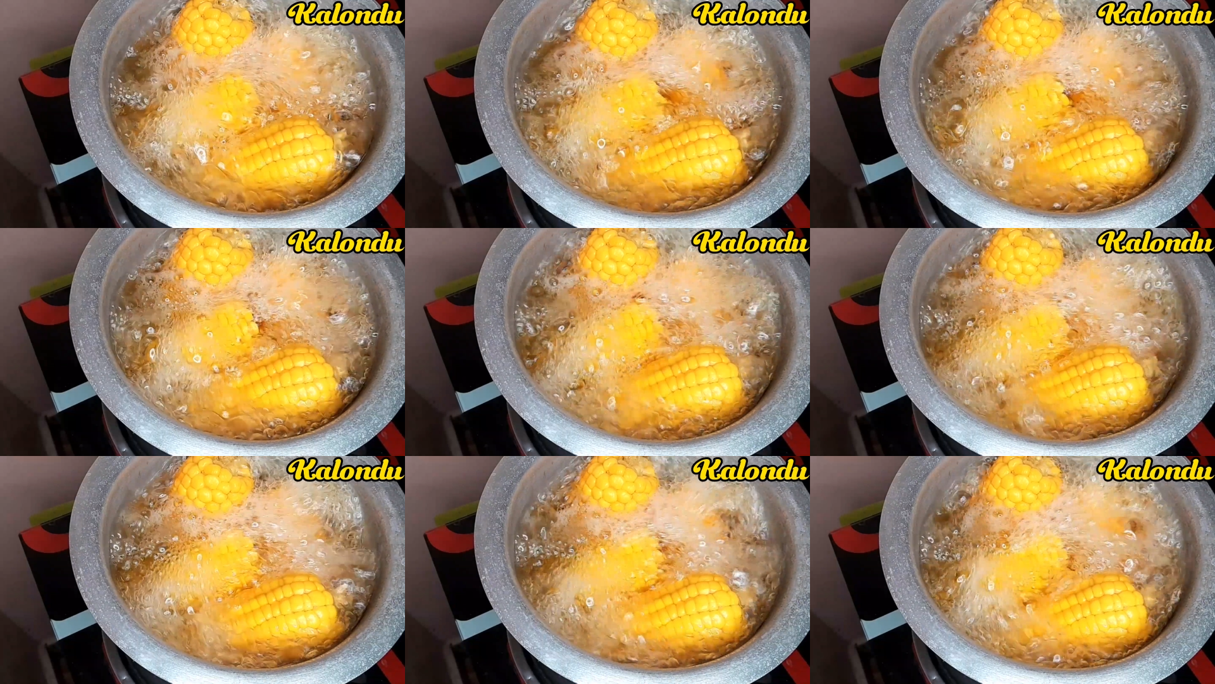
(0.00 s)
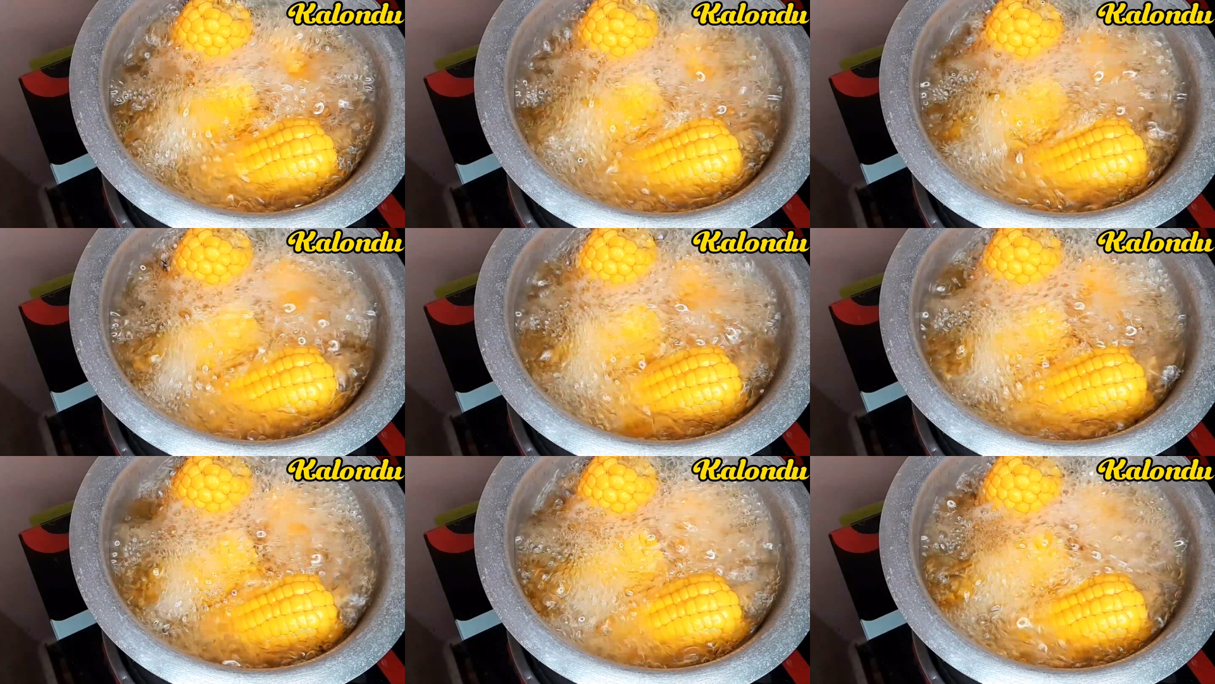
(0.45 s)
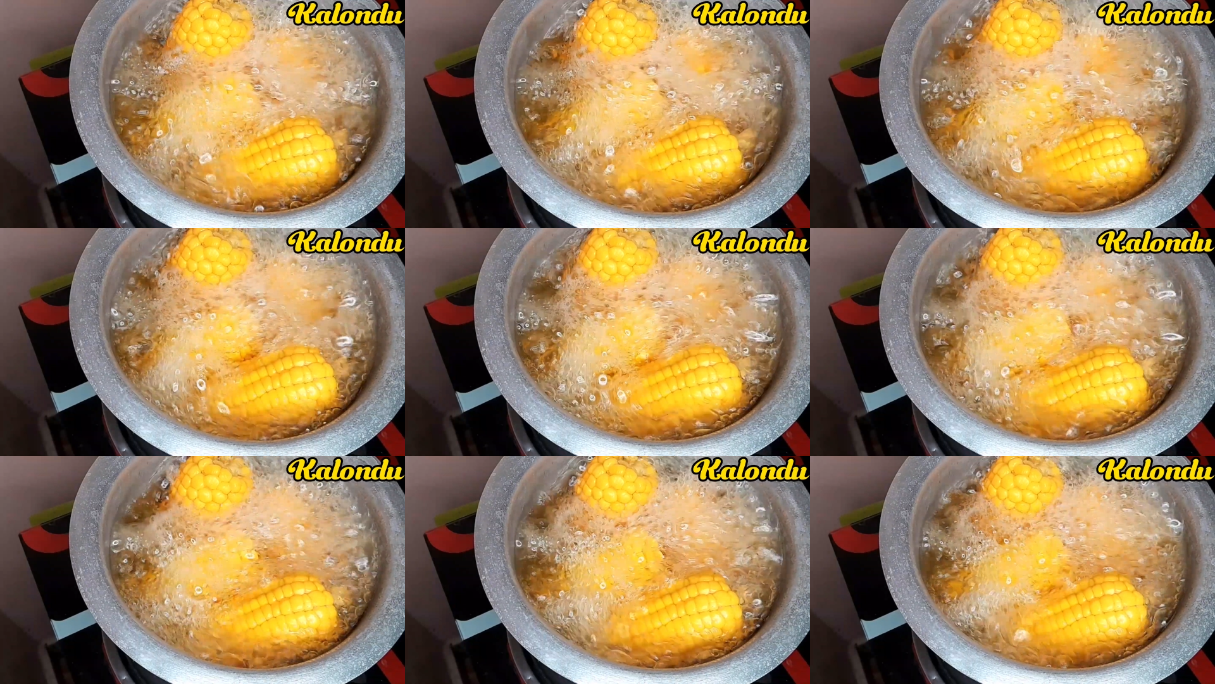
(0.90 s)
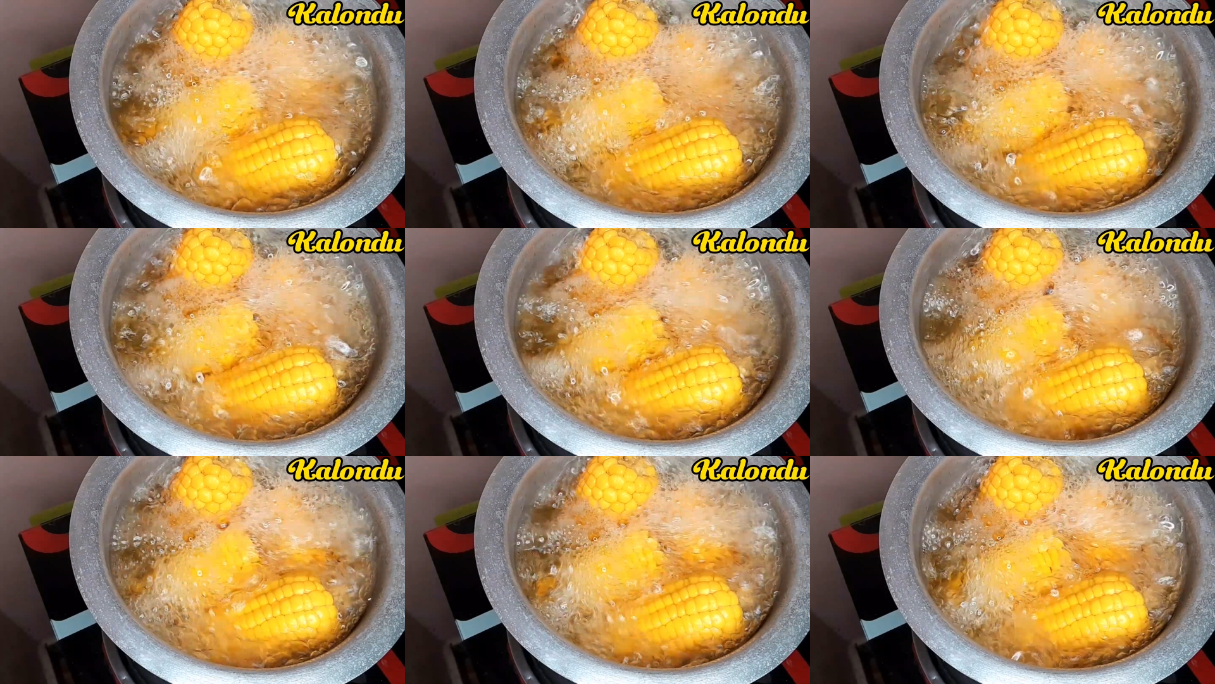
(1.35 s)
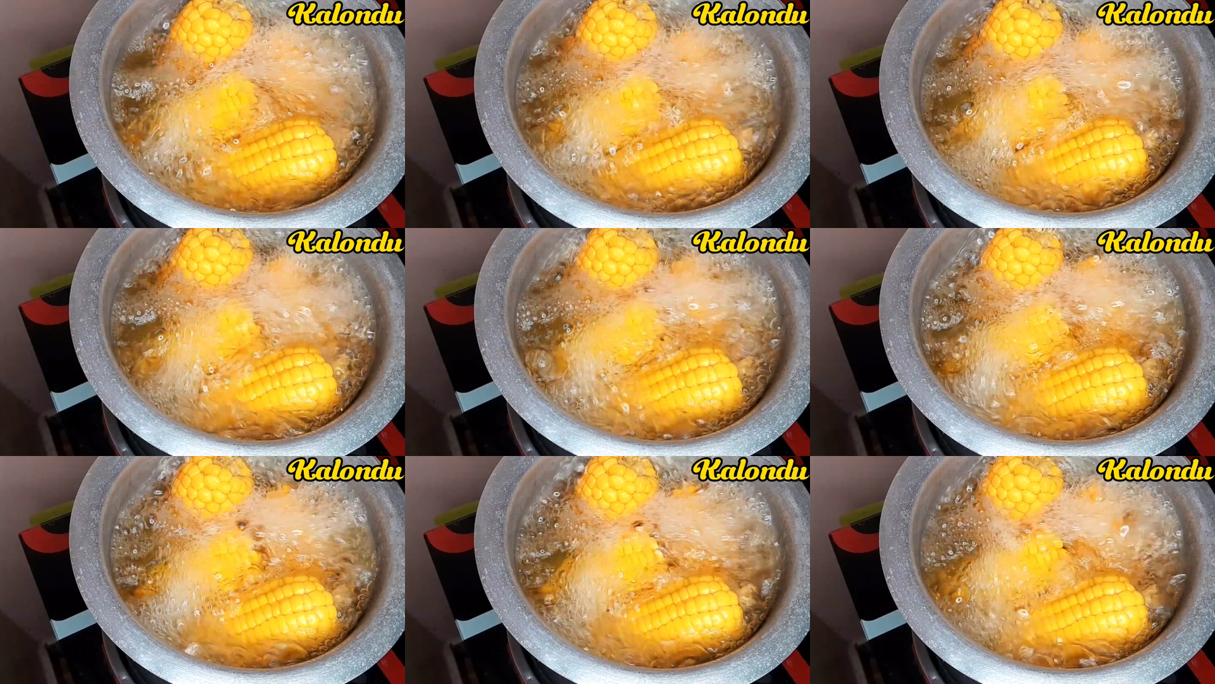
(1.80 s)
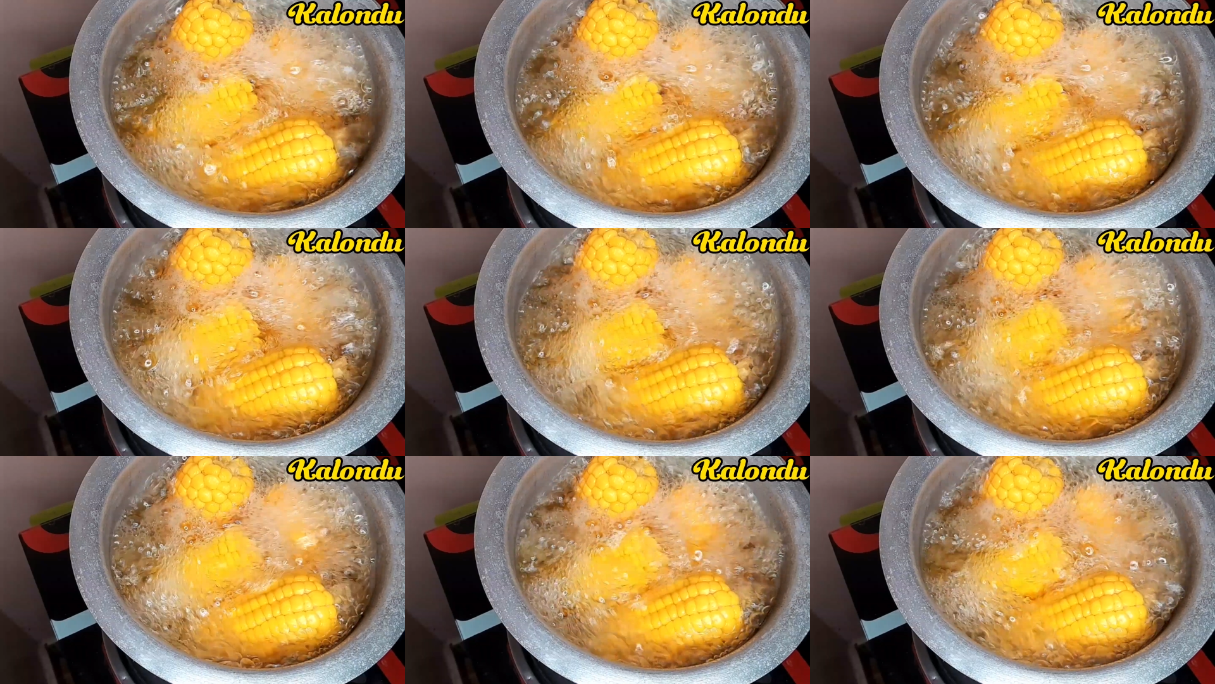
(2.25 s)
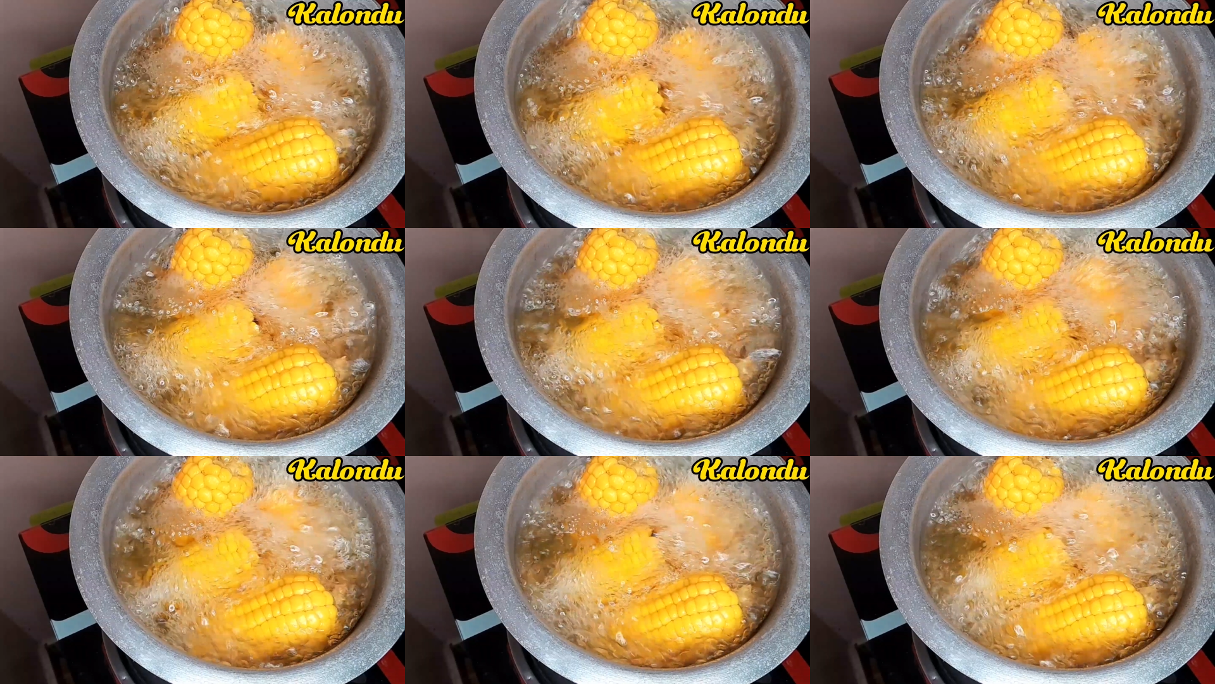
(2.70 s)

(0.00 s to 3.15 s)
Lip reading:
Nobody's mouth can be seen.